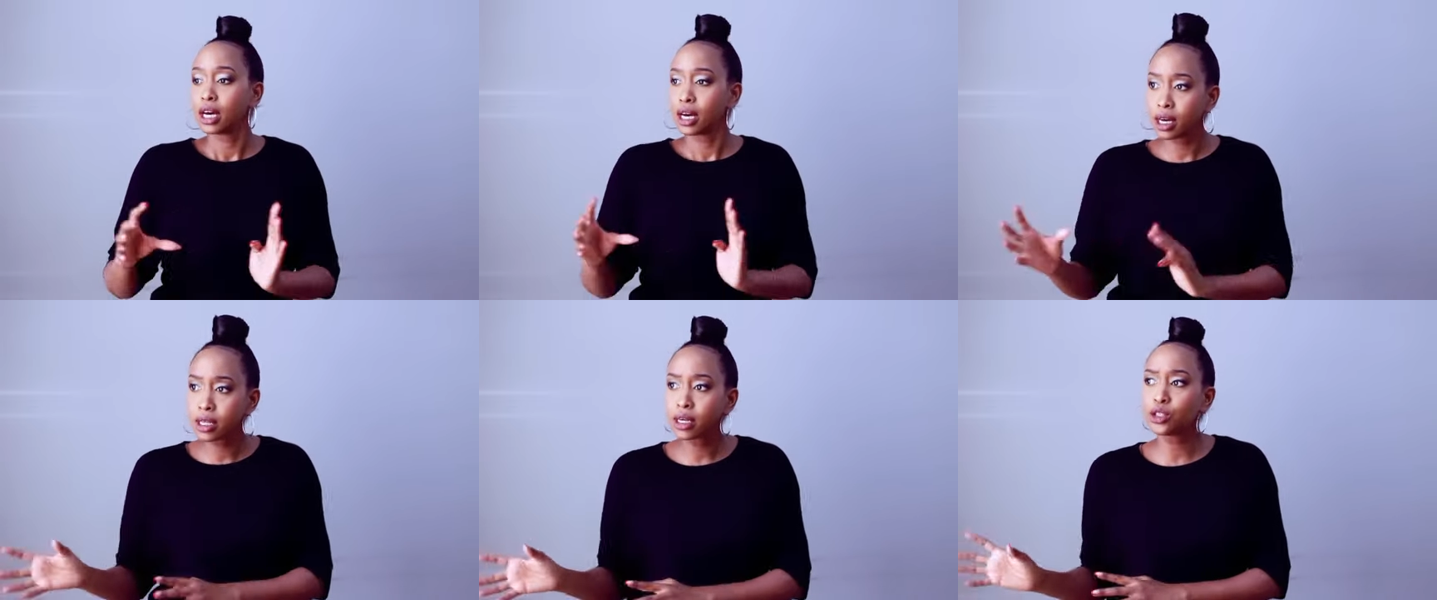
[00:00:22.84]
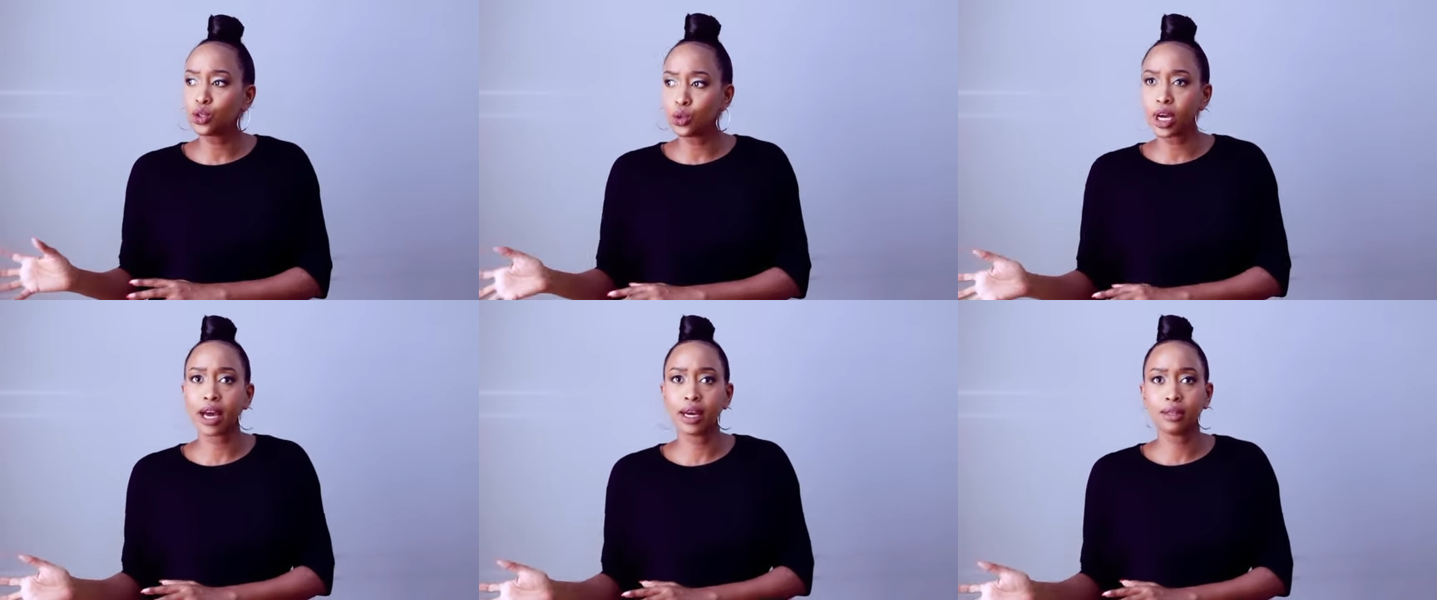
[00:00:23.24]
Others
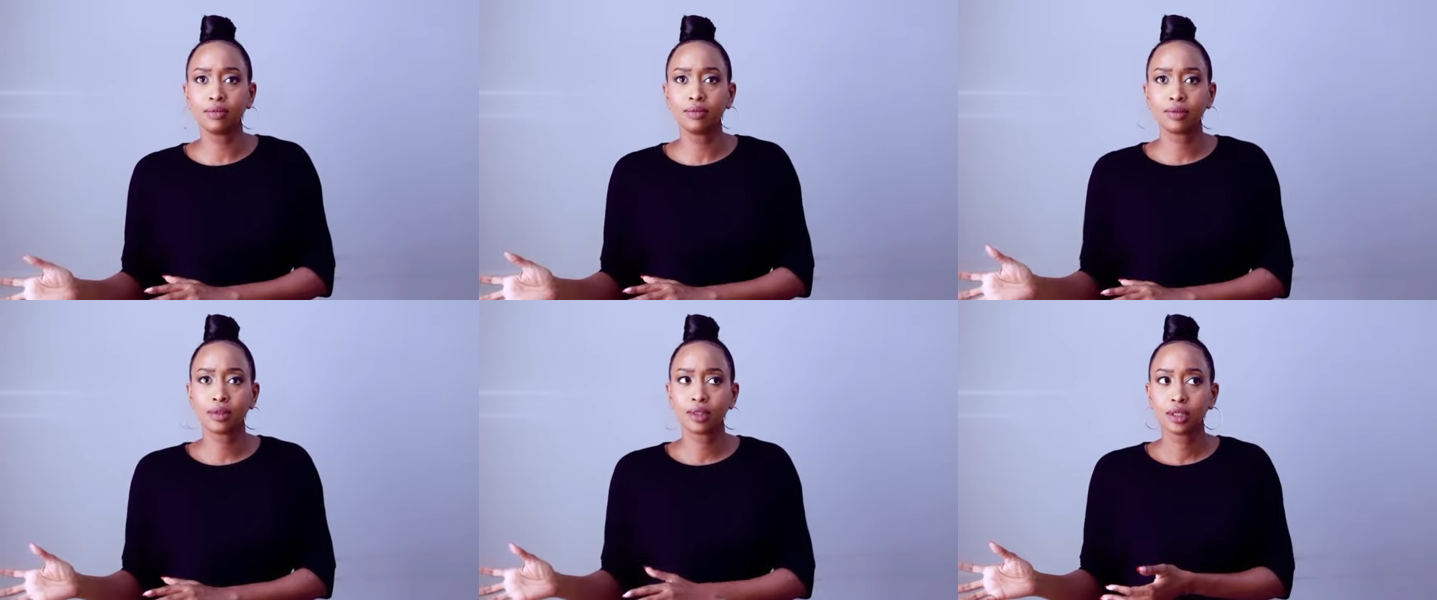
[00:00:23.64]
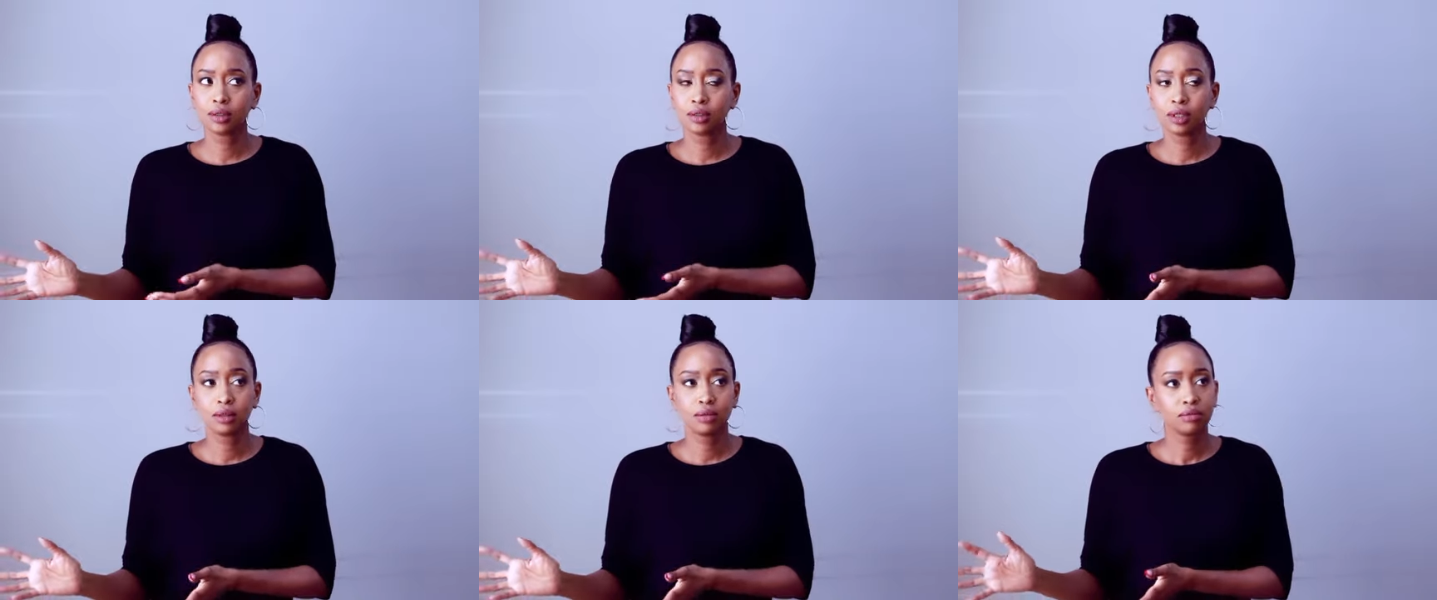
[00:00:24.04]
you can,
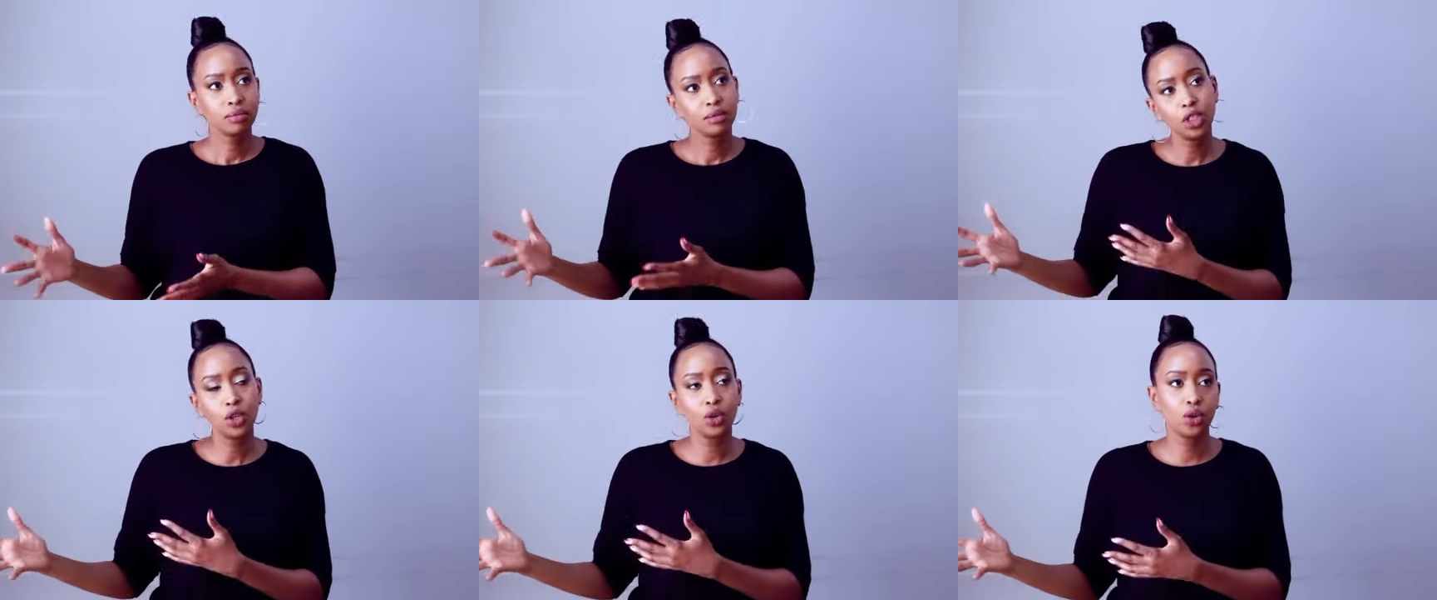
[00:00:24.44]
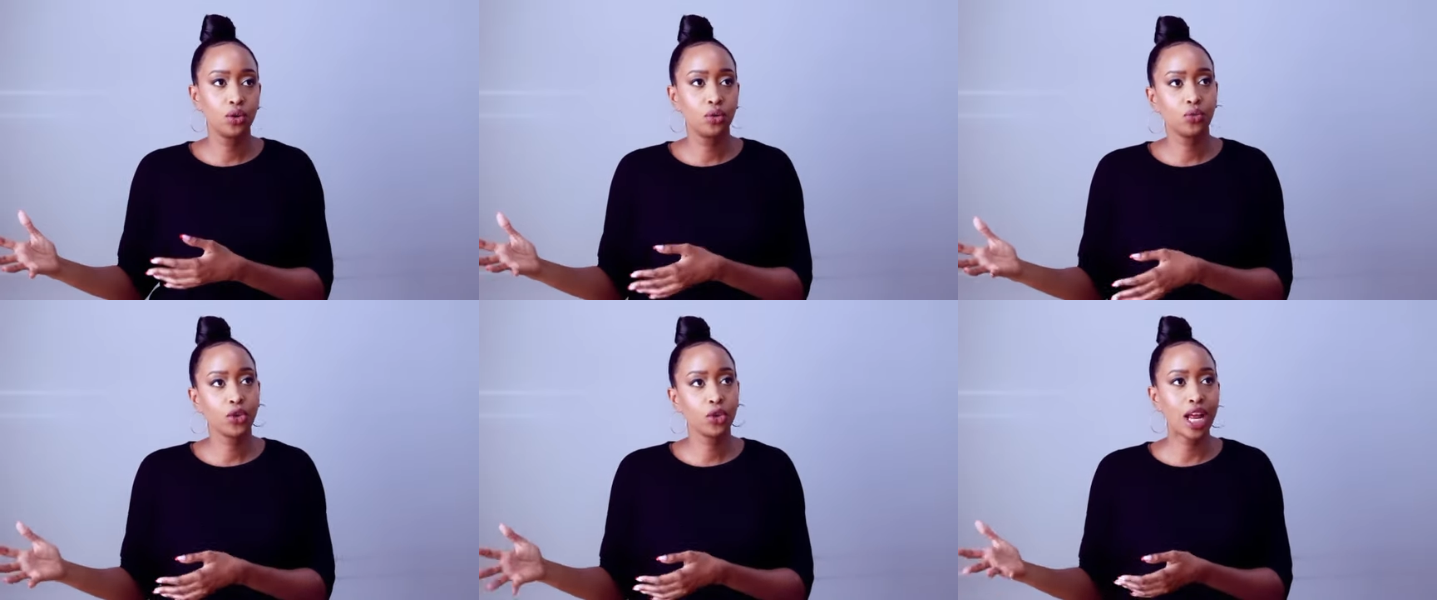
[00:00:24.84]
you
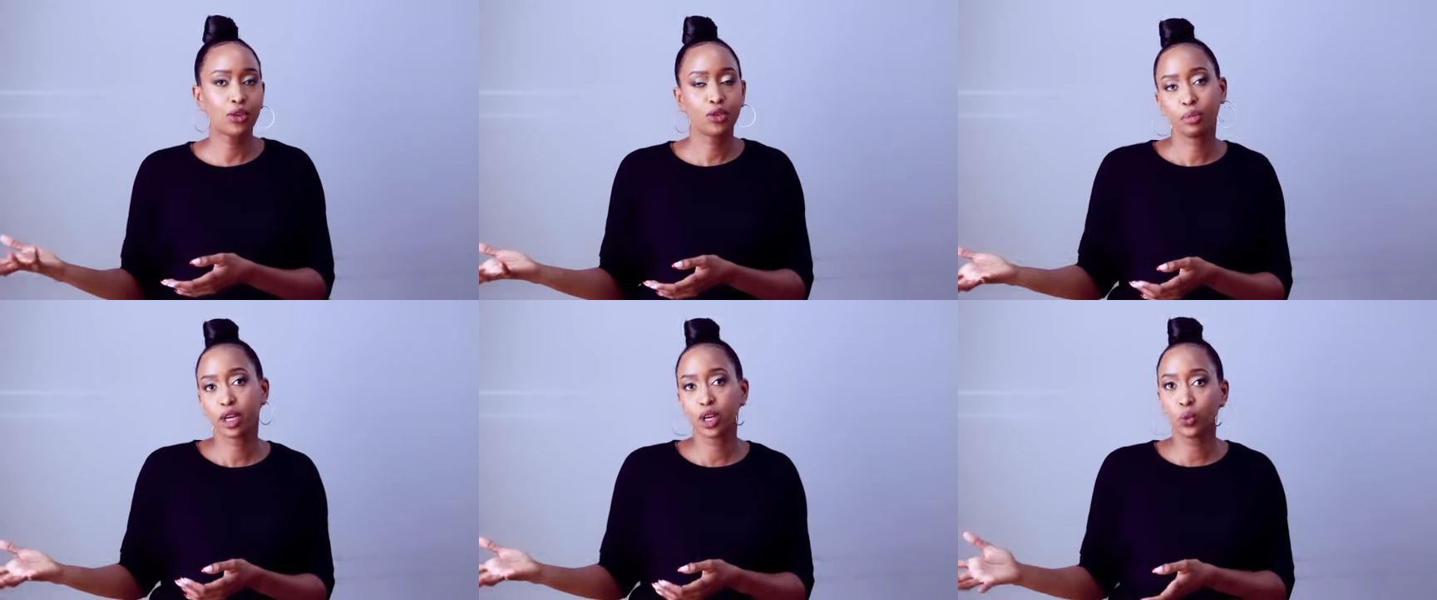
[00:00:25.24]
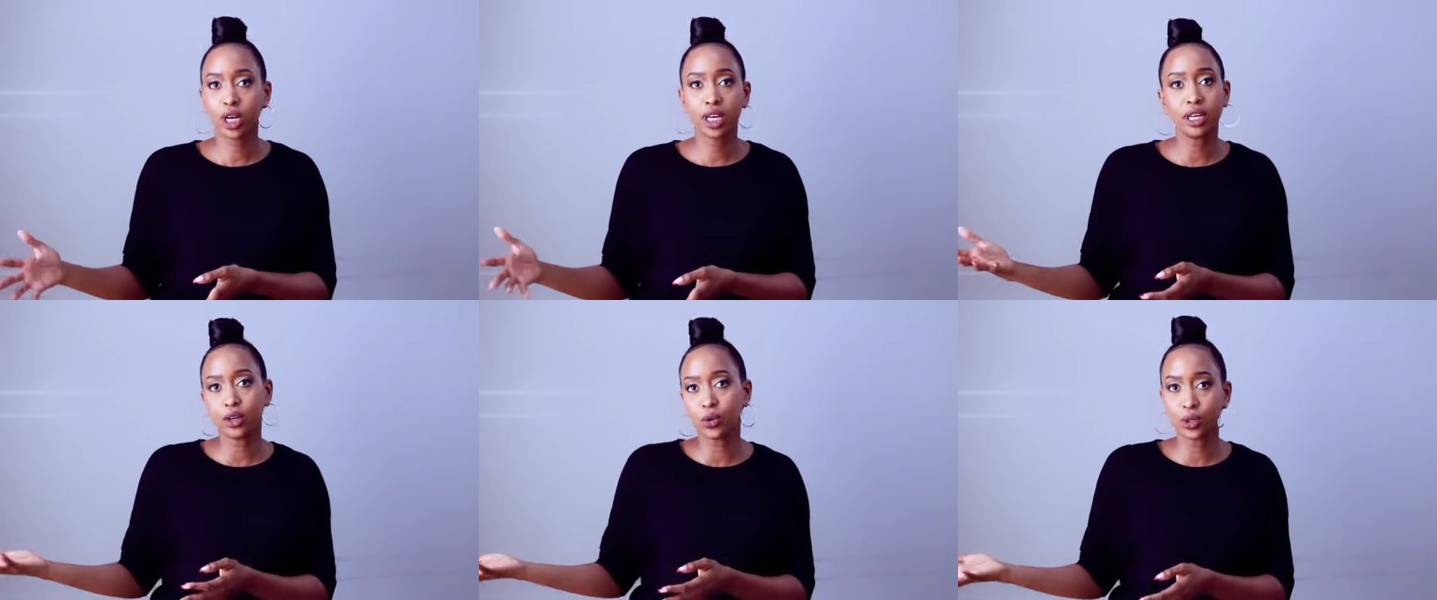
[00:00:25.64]
know, for lack of a better
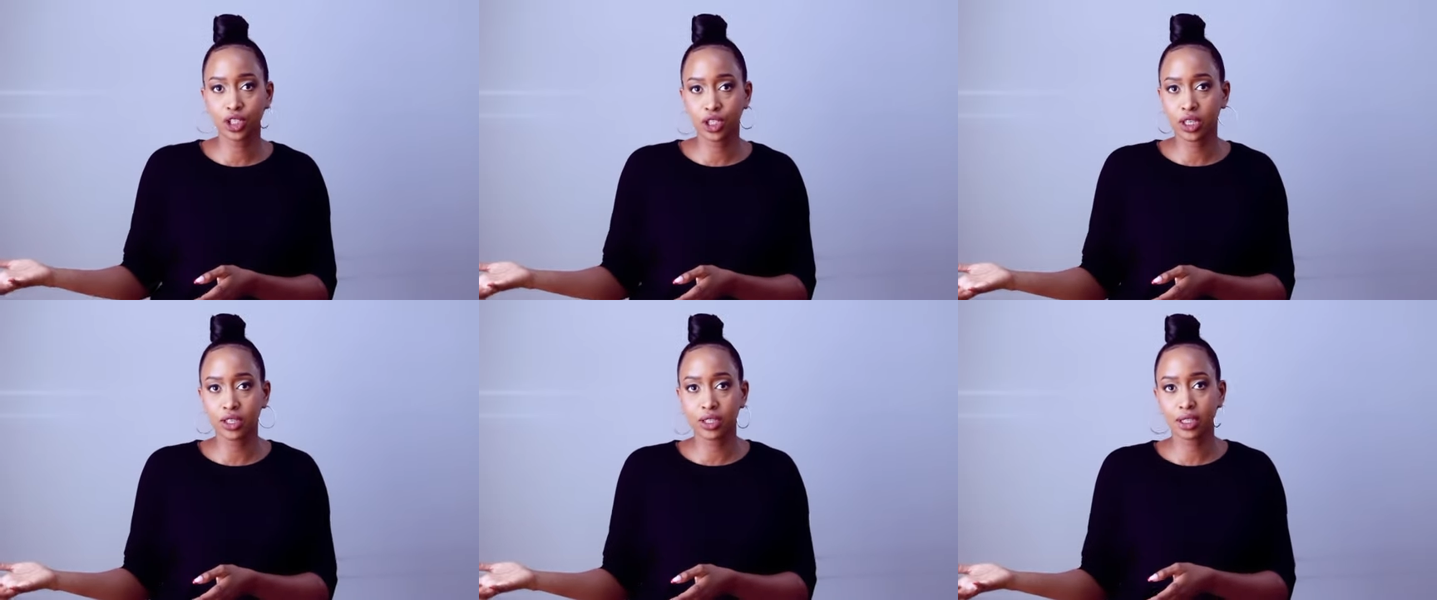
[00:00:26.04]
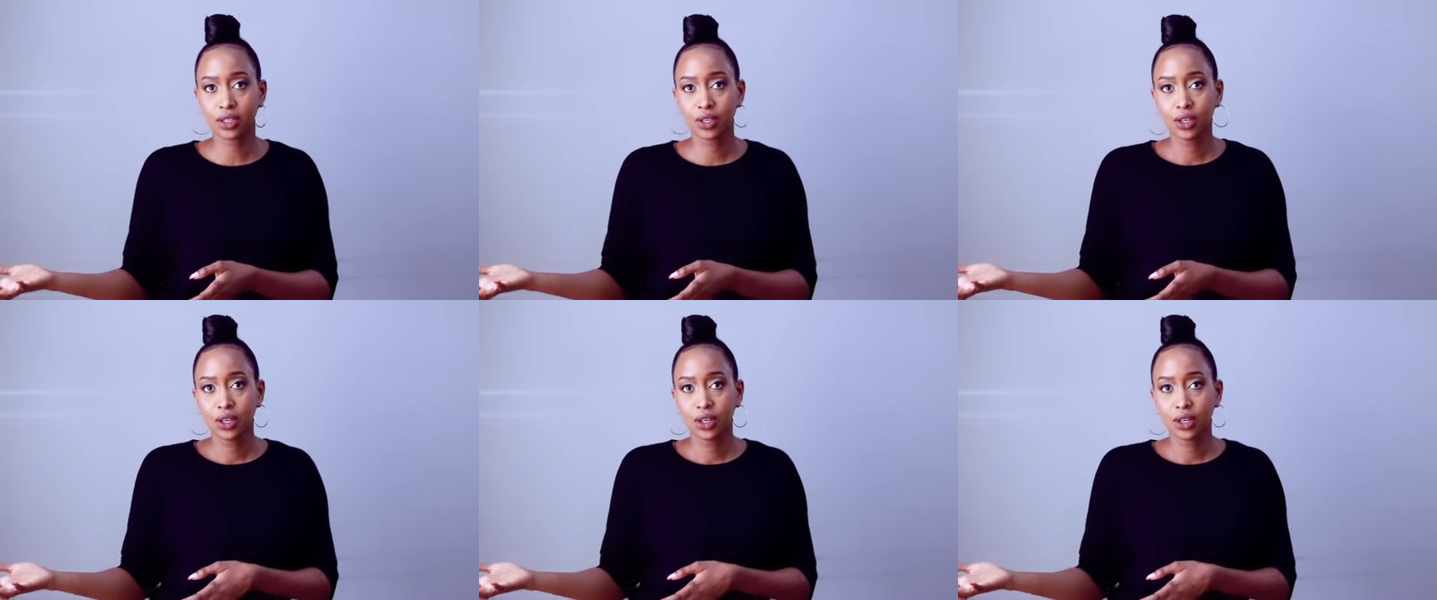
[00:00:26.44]
word, negotiate.